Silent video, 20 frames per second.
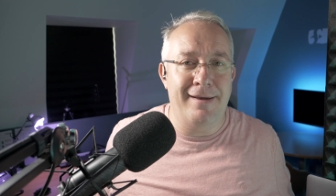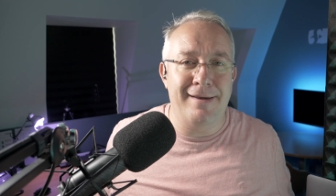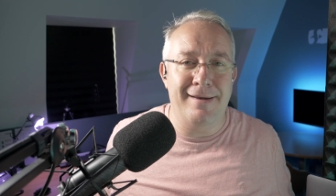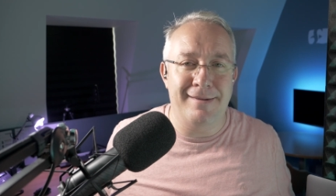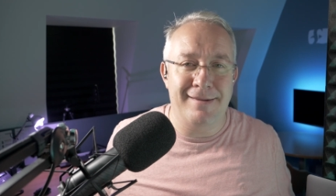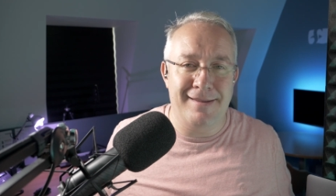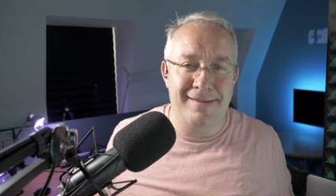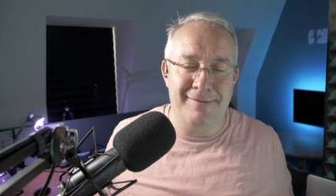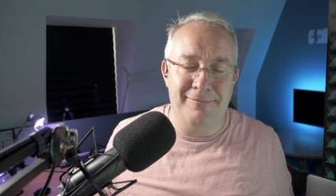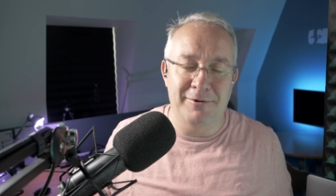
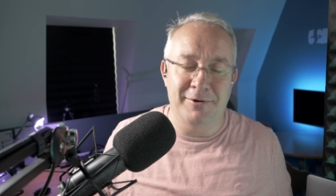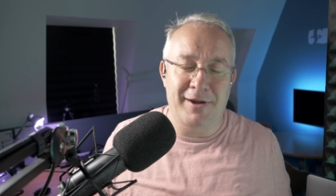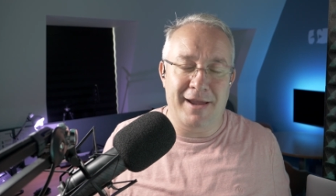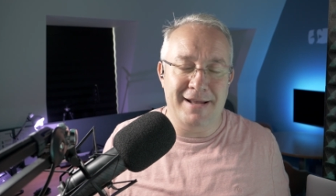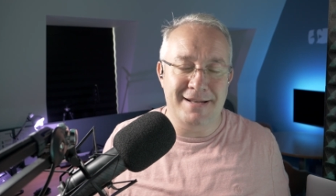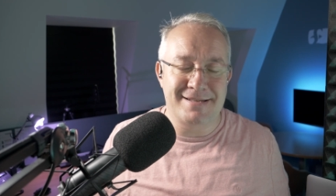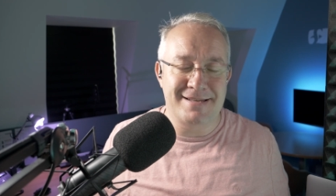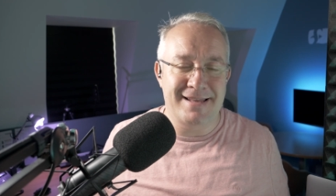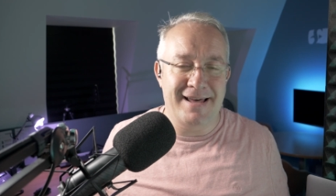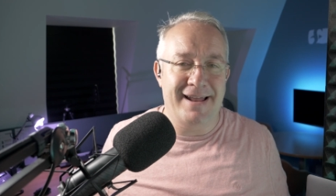and we'll
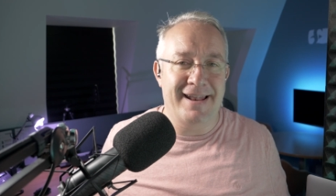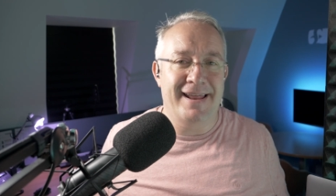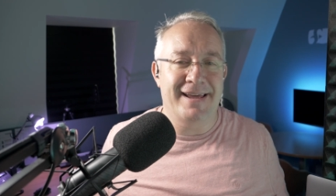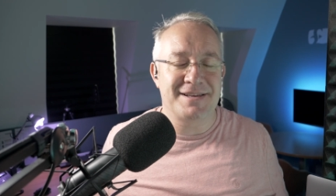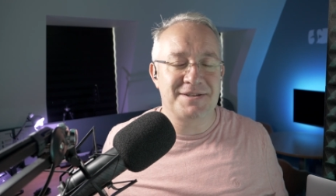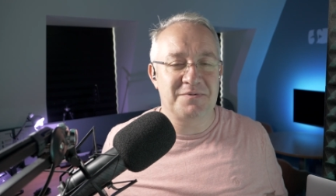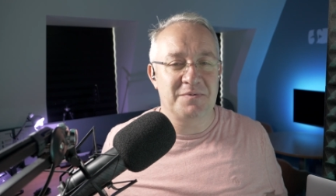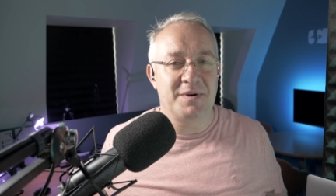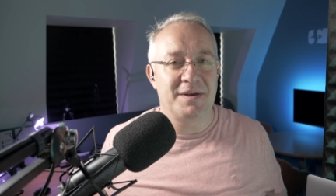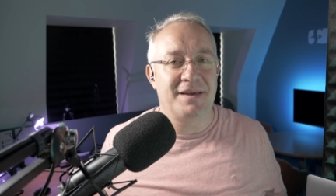get to that
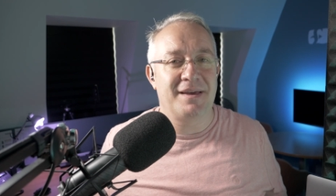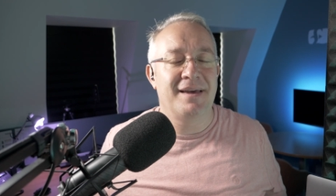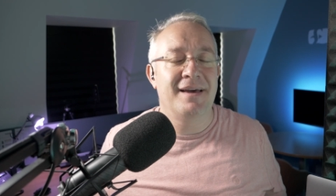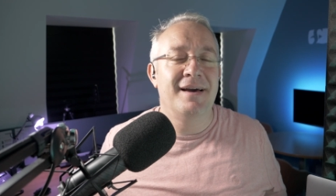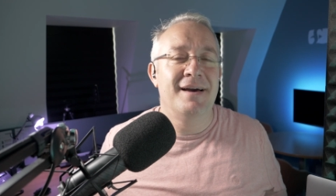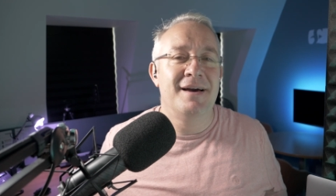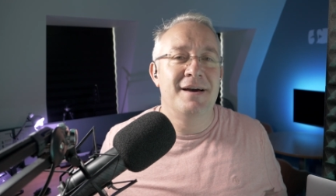next week,